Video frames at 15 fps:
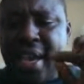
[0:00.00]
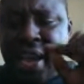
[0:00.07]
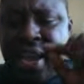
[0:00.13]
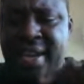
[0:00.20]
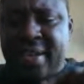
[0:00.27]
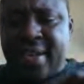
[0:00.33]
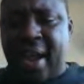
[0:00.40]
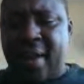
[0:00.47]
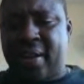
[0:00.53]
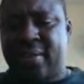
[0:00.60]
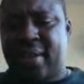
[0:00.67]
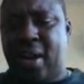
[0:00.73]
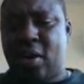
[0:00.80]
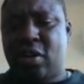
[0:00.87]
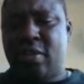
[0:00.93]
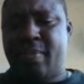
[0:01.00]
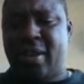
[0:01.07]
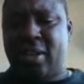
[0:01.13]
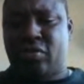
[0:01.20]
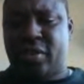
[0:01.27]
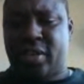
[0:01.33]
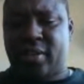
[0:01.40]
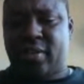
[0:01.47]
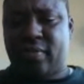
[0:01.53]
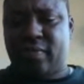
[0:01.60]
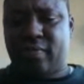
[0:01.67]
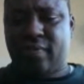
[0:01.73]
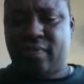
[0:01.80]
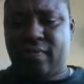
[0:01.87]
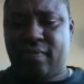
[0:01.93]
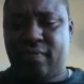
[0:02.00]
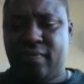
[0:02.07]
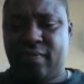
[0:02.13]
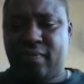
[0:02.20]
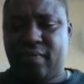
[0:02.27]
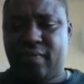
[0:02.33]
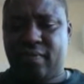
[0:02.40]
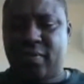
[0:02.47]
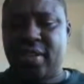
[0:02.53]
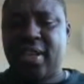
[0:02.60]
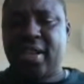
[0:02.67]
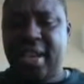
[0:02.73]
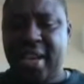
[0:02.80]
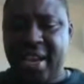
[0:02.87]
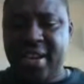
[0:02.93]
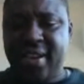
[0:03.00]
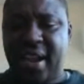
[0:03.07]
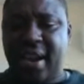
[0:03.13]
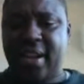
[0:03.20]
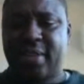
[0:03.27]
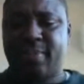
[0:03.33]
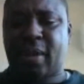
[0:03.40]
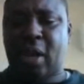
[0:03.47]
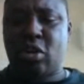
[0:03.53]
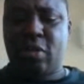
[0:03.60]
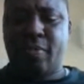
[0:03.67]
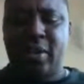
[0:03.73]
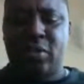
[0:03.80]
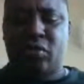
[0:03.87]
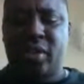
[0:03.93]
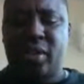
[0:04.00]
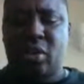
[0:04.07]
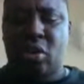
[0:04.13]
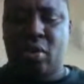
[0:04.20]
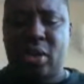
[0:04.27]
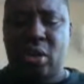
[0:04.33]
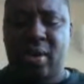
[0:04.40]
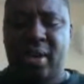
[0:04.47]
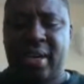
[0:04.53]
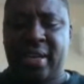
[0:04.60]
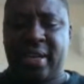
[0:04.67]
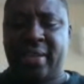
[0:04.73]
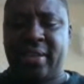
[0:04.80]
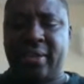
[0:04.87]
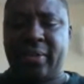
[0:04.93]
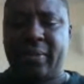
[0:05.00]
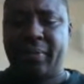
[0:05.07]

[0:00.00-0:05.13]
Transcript: Indirect calorimetry. Indirect calorimetry, on the other hand,